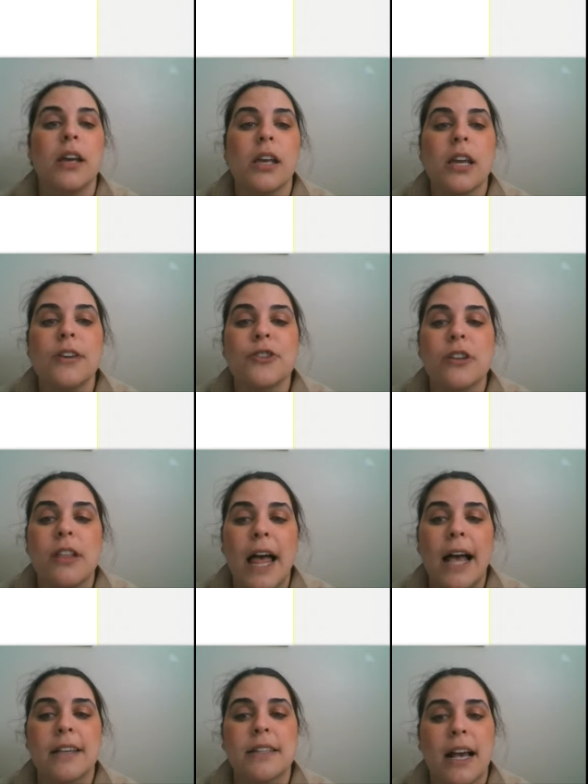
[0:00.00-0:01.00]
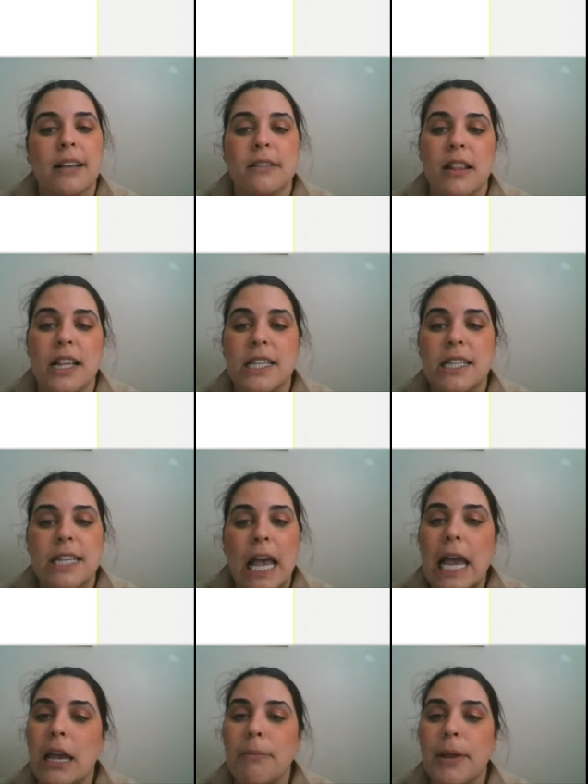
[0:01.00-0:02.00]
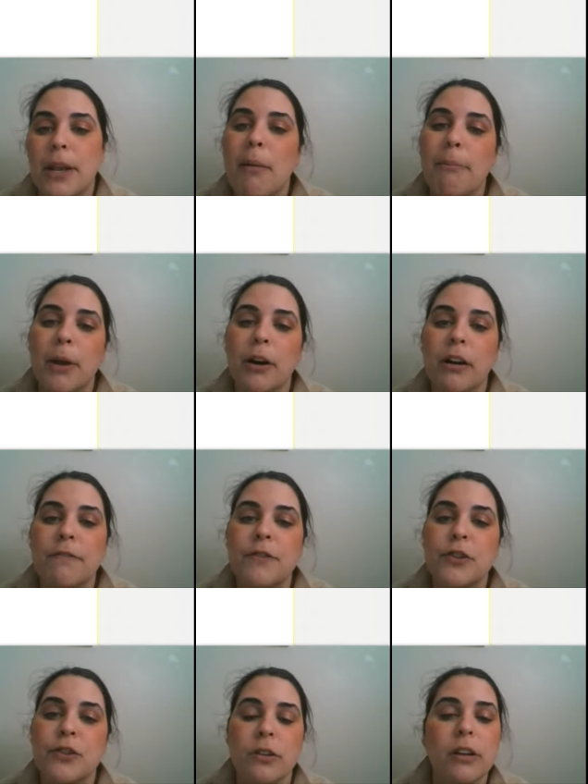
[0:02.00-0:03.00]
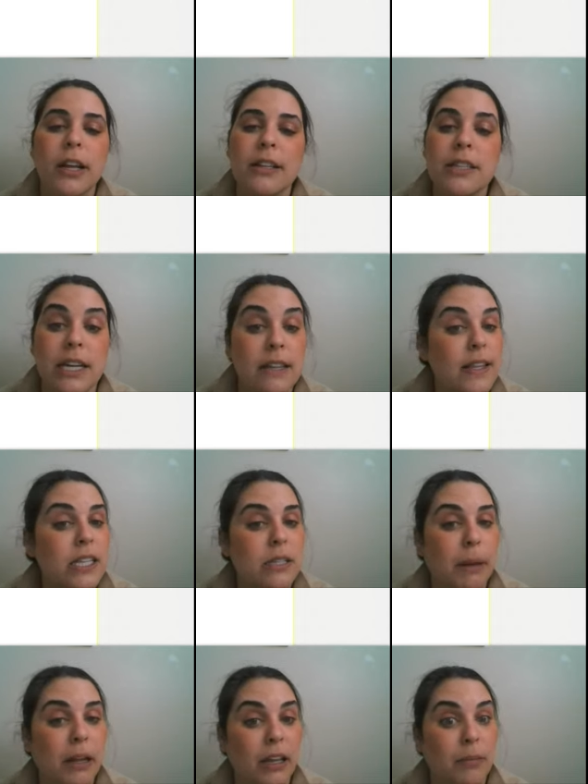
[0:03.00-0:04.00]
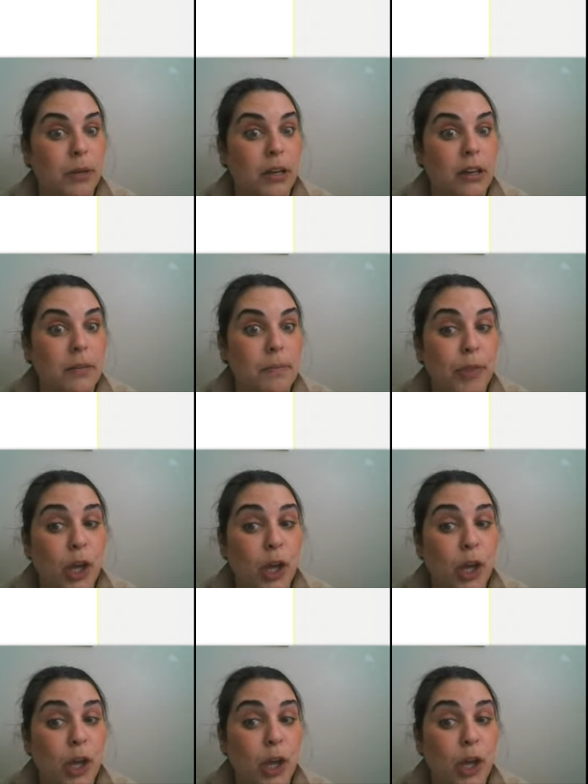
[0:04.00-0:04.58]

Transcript: Each class has the same number of students in the spelling bee.